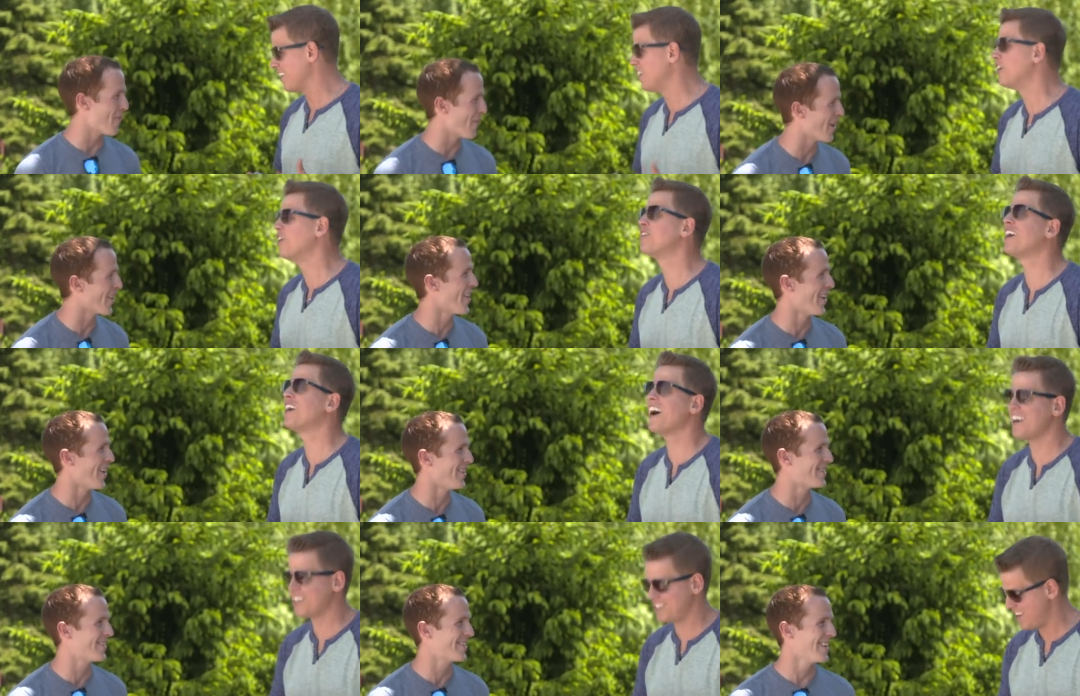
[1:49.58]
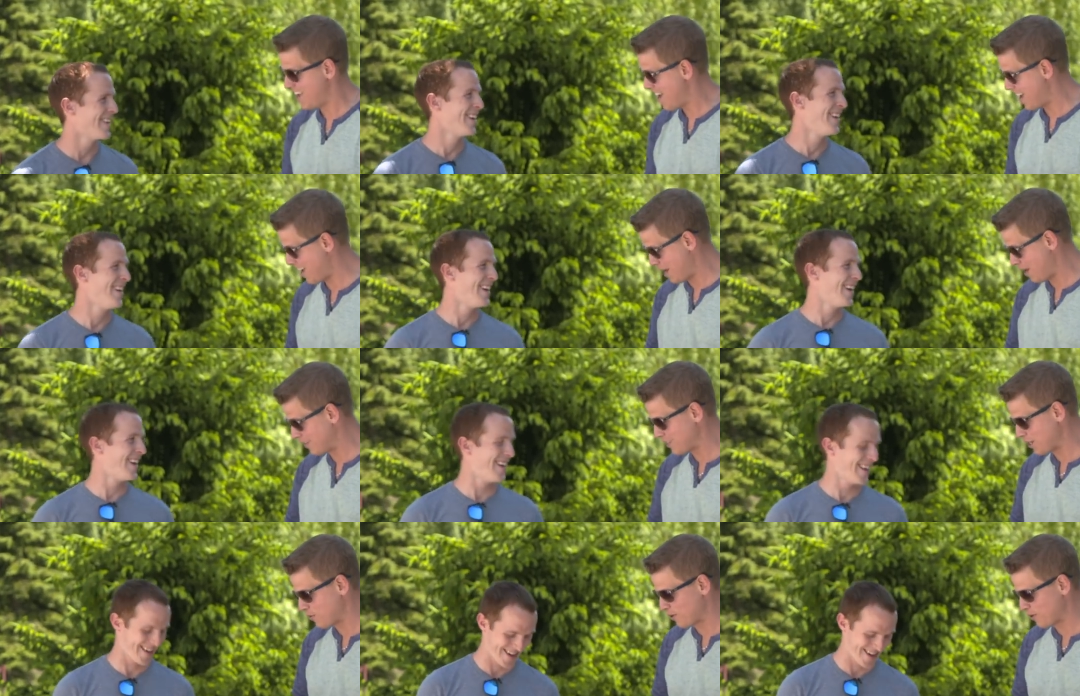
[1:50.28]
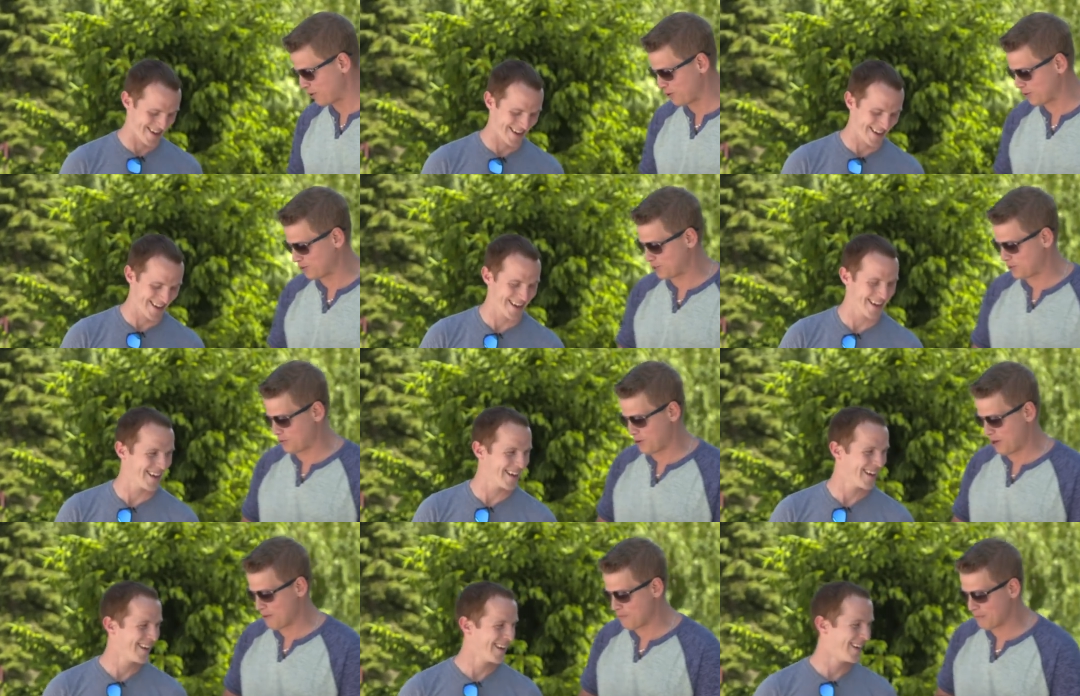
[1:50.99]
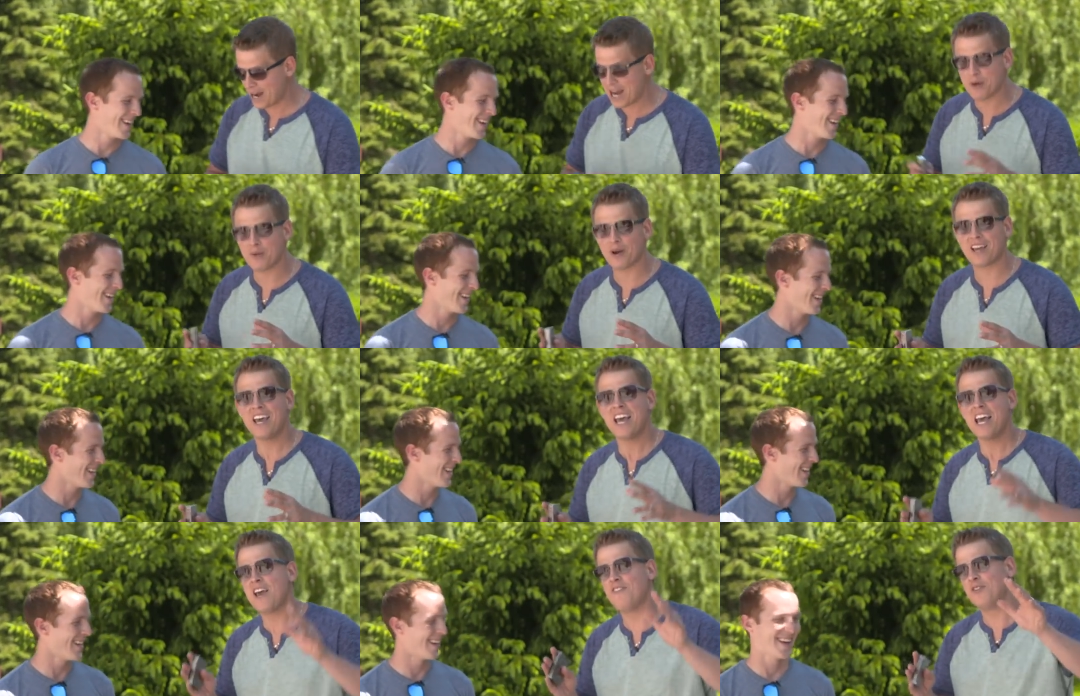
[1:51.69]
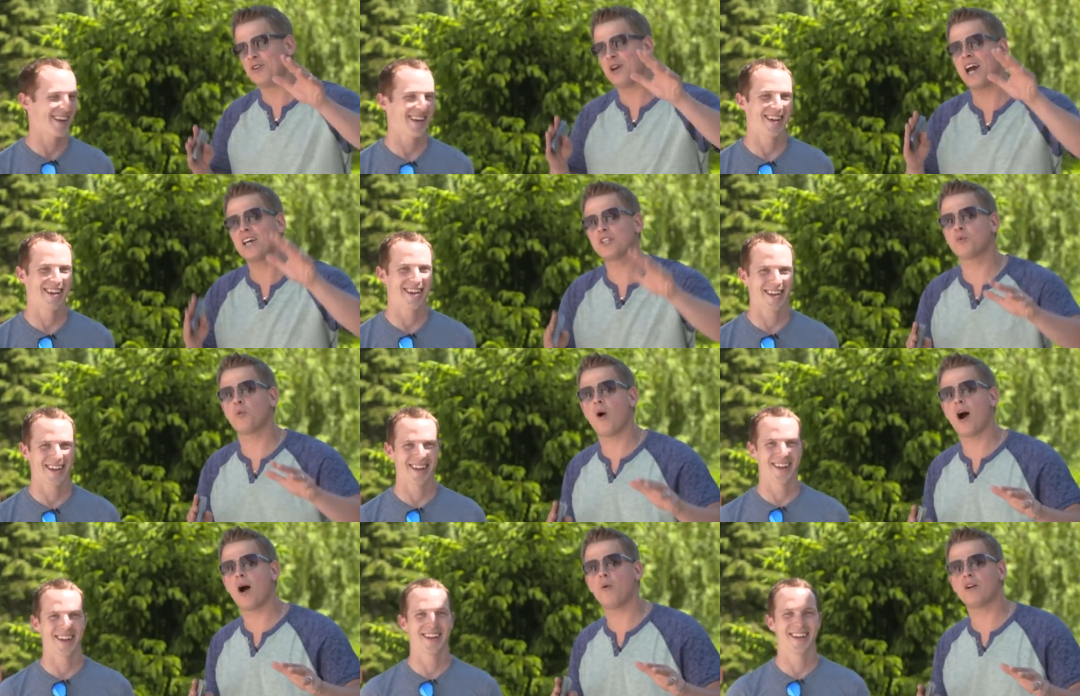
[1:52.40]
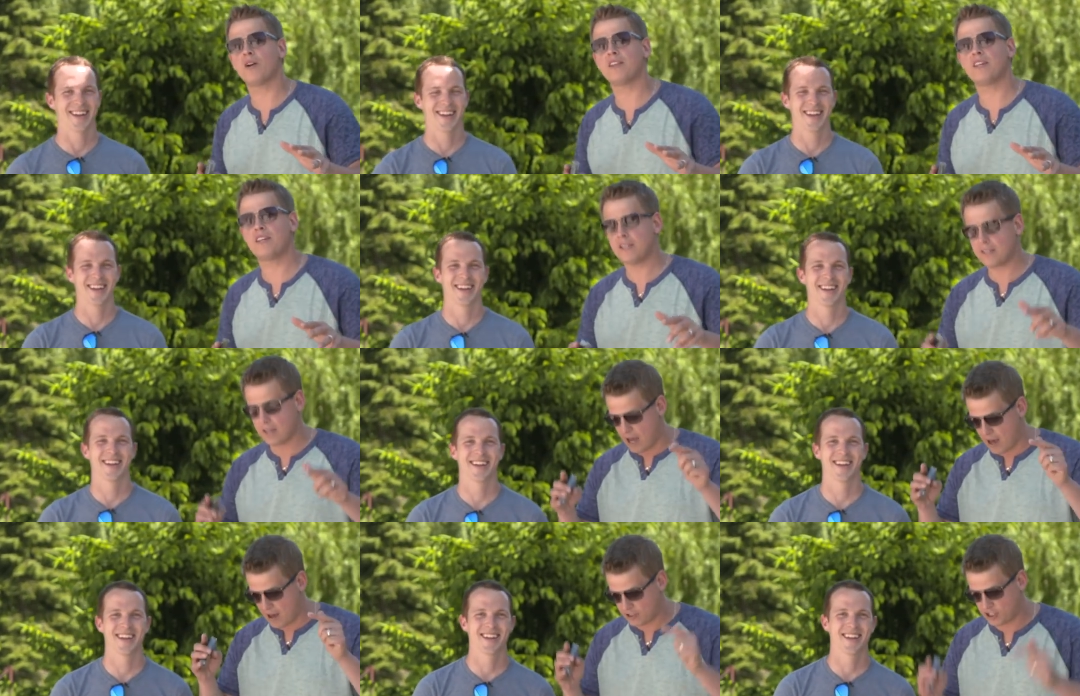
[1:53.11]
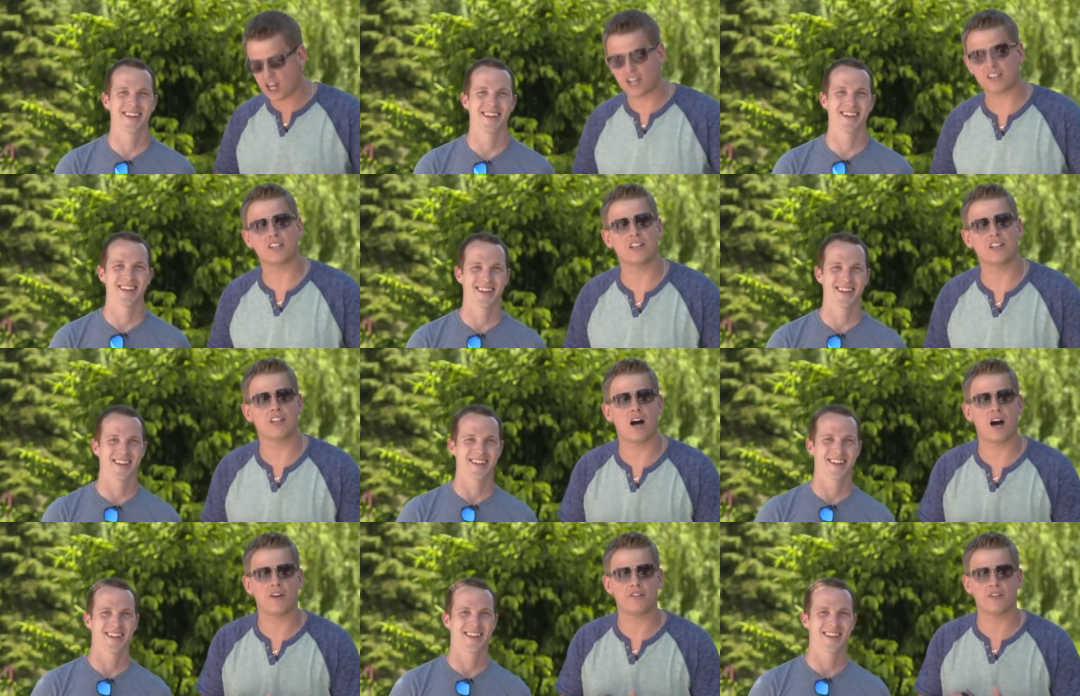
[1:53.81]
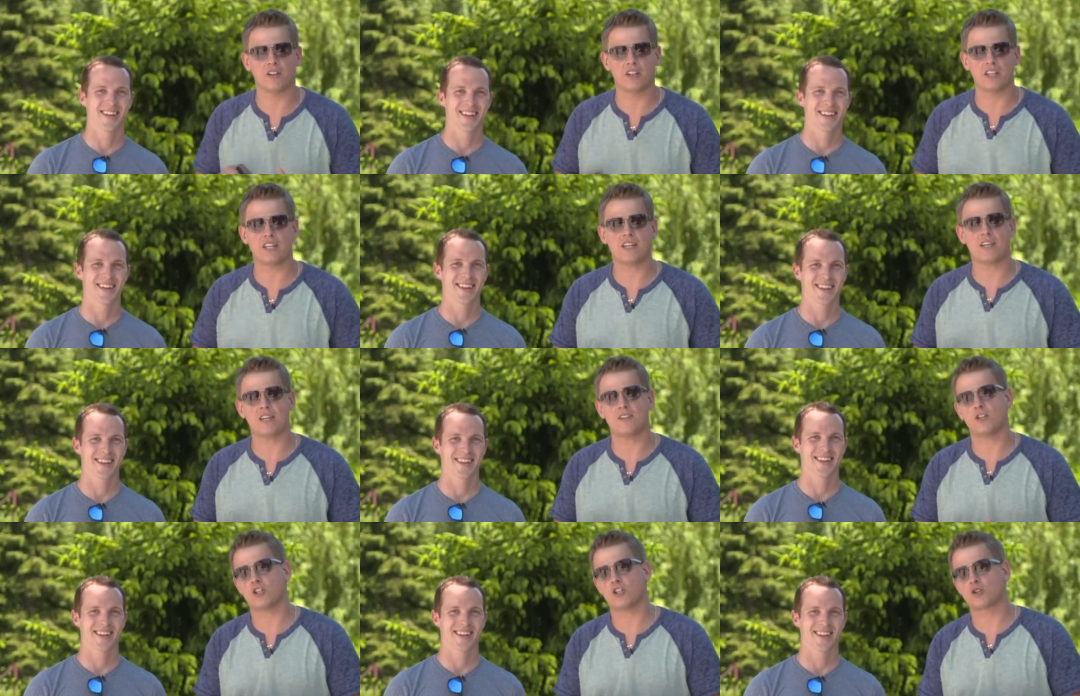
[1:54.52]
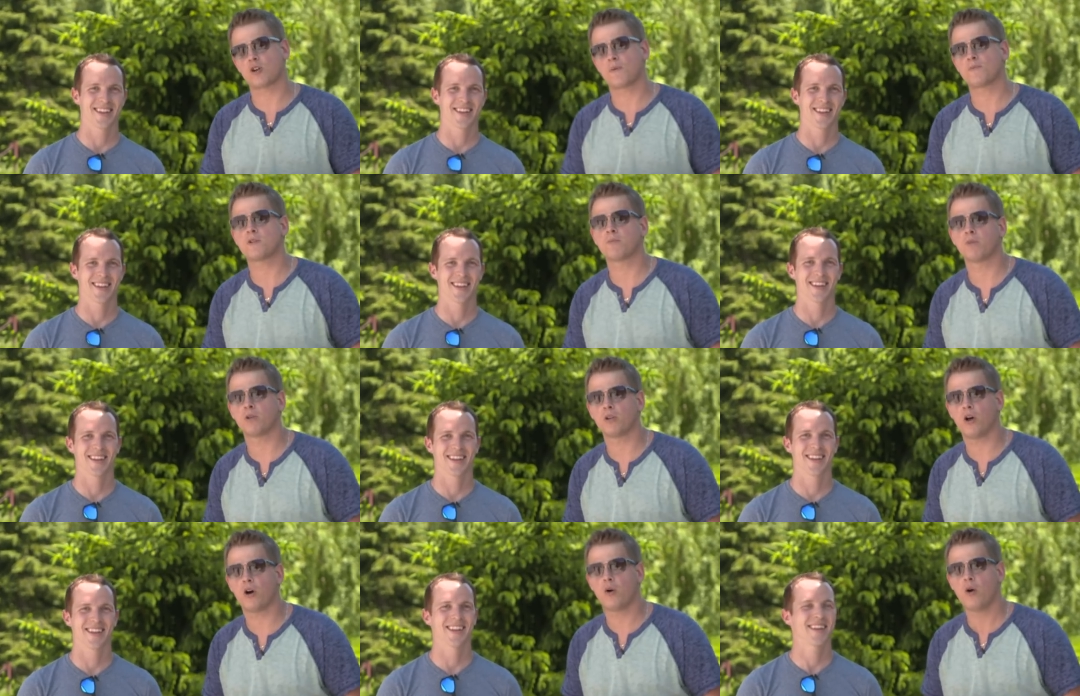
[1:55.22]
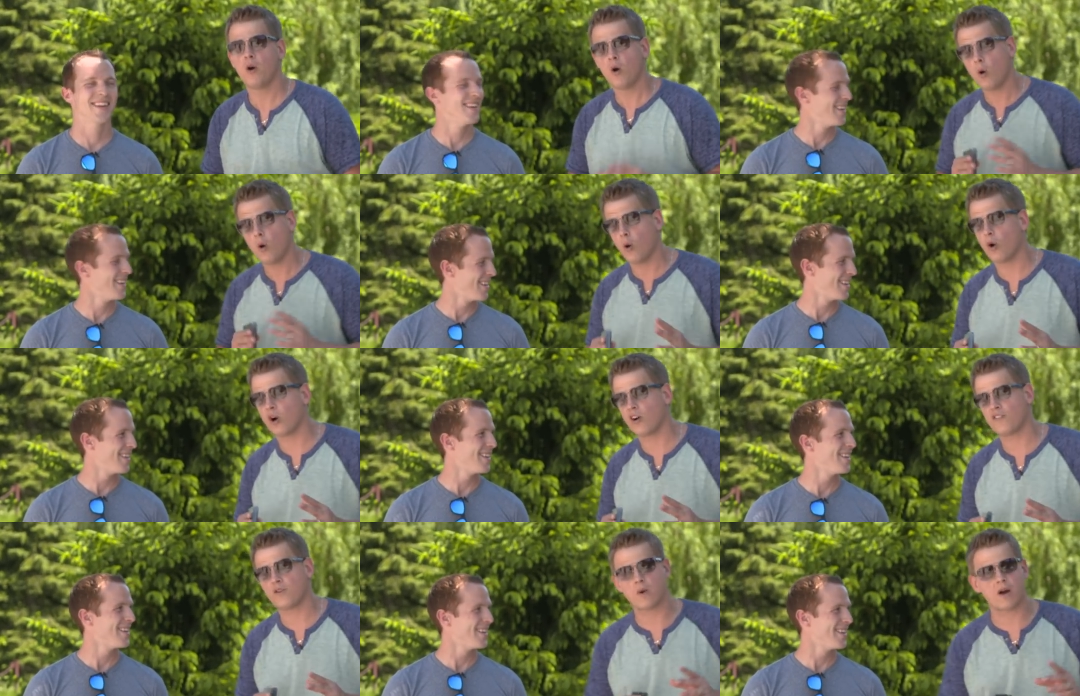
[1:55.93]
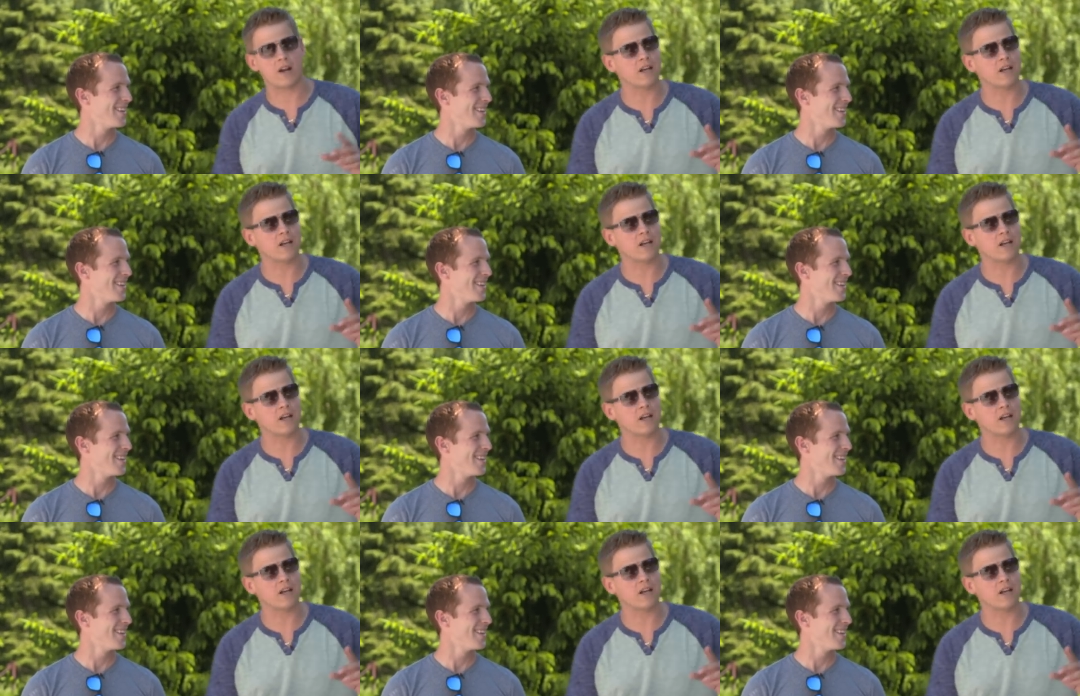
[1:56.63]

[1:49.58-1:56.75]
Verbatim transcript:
Speaker 1: get oh, And I'll take one of those as well. But anyway, if you guys want one of these, uh, check the, uh, the link in the description below. Or if you